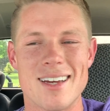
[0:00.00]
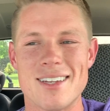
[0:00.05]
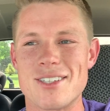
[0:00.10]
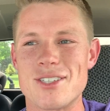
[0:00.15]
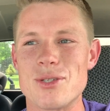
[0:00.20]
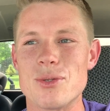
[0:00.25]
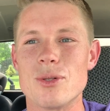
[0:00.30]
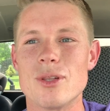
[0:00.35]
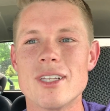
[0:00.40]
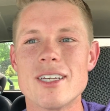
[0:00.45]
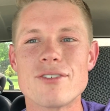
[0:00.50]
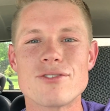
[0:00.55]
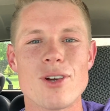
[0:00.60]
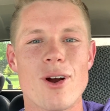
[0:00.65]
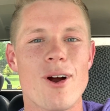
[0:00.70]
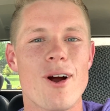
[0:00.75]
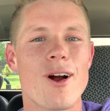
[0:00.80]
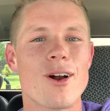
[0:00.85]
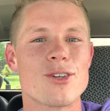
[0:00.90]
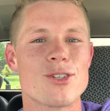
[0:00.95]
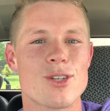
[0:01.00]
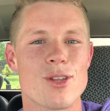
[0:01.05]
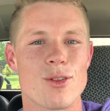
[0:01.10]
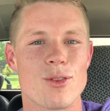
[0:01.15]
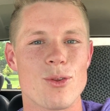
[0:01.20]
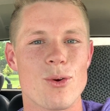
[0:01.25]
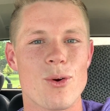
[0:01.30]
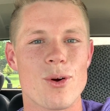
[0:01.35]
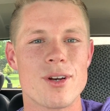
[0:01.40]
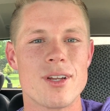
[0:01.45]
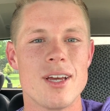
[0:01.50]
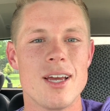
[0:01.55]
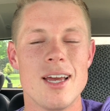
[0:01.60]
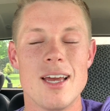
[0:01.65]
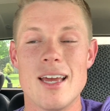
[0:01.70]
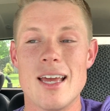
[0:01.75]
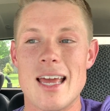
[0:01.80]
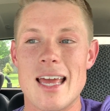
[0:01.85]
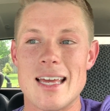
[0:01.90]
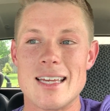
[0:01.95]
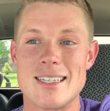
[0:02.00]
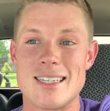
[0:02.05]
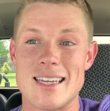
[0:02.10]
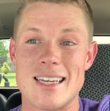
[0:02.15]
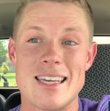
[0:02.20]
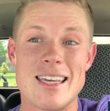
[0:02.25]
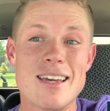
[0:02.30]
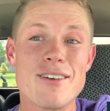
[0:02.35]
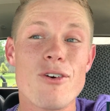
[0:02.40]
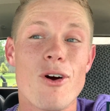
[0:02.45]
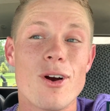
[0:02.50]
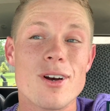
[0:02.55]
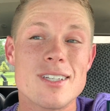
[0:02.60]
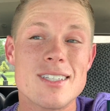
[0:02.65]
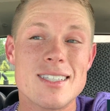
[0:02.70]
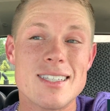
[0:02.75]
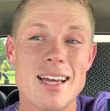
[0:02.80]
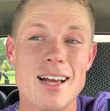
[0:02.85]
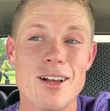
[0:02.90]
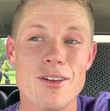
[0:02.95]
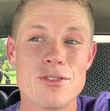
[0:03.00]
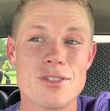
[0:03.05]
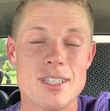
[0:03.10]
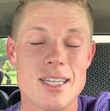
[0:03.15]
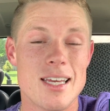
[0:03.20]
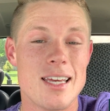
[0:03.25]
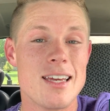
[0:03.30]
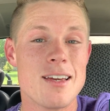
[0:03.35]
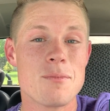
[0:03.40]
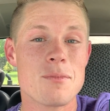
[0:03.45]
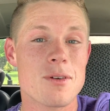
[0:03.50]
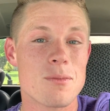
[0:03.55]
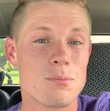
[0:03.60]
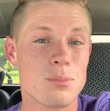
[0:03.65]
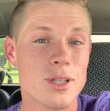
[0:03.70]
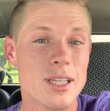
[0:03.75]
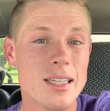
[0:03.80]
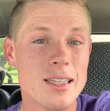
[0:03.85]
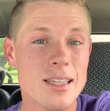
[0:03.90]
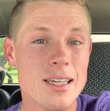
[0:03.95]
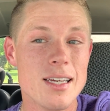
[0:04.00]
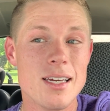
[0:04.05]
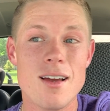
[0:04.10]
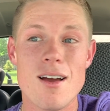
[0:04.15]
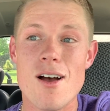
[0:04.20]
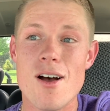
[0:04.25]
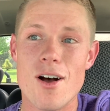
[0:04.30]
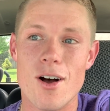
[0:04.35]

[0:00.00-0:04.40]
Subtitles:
to lift our hearts to the Lord, to give ourselves to Him completely